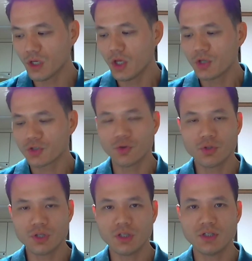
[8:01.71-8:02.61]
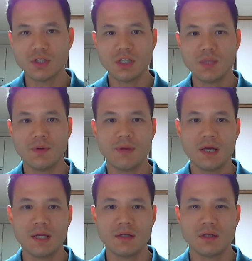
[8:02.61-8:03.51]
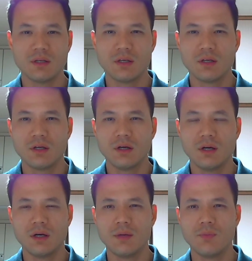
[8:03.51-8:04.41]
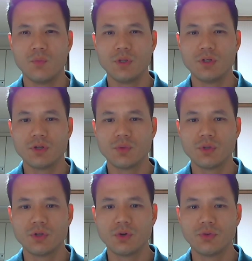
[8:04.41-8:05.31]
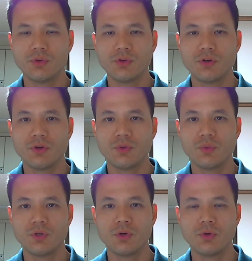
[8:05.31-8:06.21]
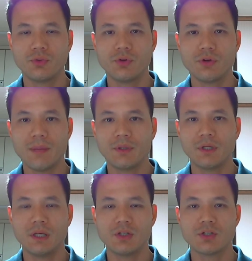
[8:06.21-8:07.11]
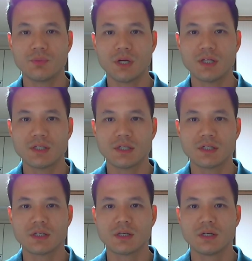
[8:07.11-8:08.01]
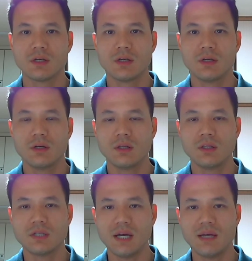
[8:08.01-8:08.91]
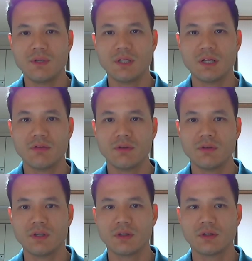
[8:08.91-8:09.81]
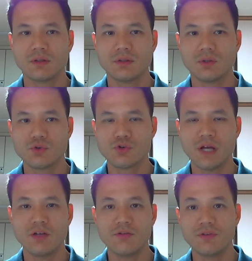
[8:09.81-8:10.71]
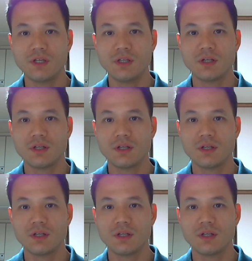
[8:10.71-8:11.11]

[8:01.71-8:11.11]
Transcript: So those are things to keep in mind when you're going through your application process on the timing and everything. Don't drag your feet.